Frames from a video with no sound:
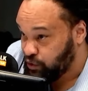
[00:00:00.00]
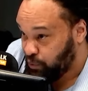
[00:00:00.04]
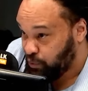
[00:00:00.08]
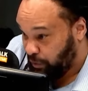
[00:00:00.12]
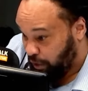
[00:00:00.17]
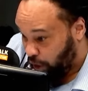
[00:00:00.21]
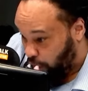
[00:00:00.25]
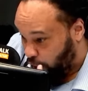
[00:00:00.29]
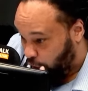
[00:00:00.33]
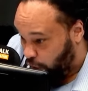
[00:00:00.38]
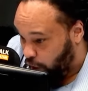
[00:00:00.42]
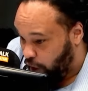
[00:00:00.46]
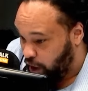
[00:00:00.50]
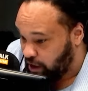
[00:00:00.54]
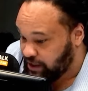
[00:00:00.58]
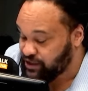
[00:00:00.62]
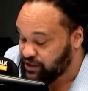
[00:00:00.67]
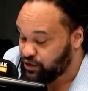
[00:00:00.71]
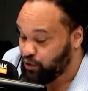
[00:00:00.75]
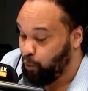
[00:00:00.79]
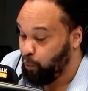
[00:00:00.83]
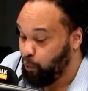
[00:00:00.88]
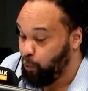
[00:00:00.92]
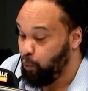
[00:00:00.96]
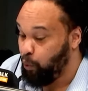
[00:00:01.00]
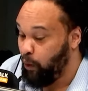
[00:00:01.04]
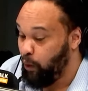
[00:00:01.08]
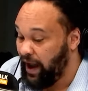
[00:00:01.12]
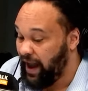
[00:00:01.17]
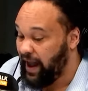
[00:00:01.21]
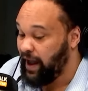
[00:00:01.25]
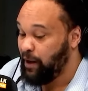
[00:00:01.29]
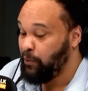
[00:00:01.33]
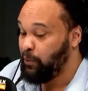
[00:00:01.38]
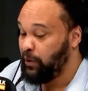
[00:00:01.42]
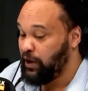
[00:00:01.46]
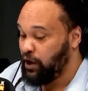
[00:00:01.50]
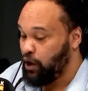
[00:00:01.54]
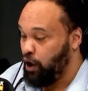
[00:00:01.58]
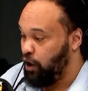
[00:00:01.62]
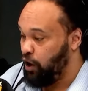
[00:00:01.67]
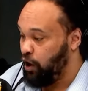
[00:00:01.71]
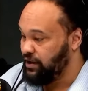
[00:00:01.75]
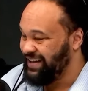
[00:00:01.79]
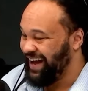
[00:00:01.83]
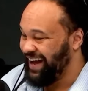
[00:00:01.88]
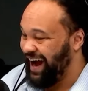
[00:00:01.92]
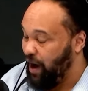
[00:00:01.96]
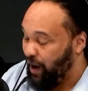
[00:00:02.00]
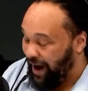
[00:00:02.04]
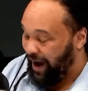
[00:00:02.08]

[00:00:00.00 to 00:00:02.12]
We ask where we are now